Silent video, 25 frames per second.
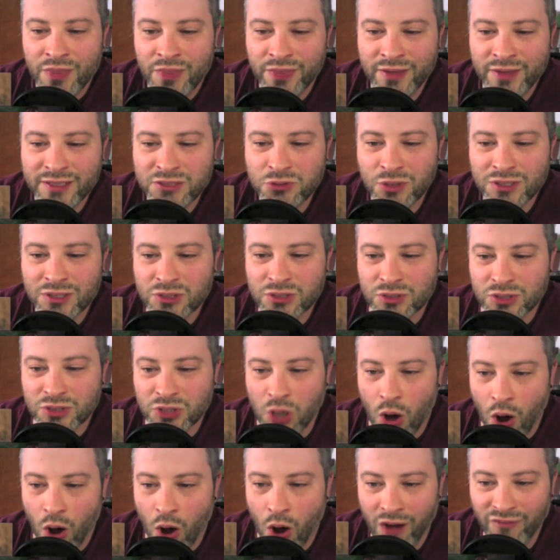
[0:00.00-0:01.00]
This dress
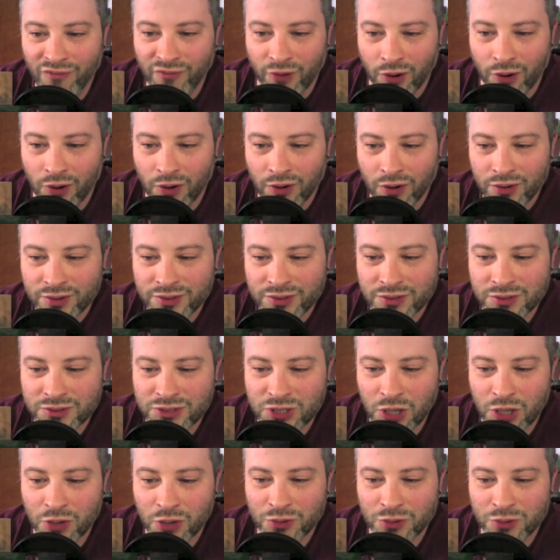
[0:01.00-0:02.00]
looks awful.
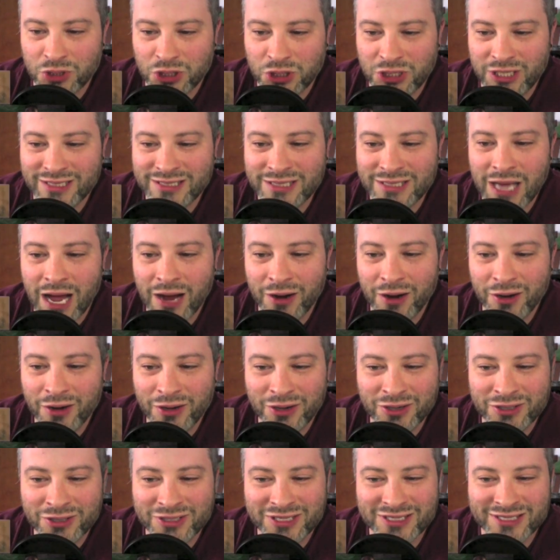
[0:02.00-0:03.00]
So she's not a
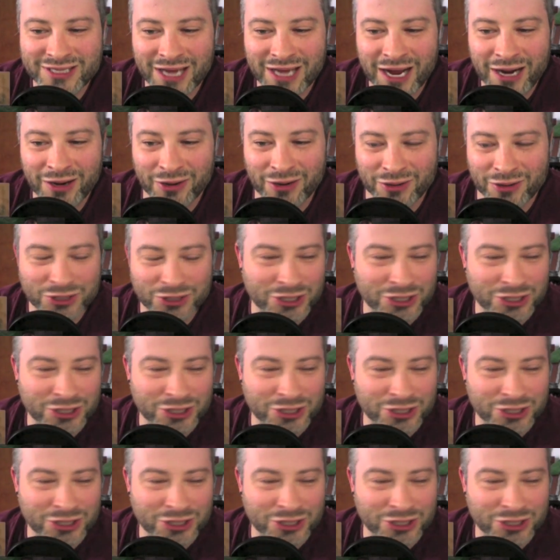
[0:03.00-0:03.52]
good designer.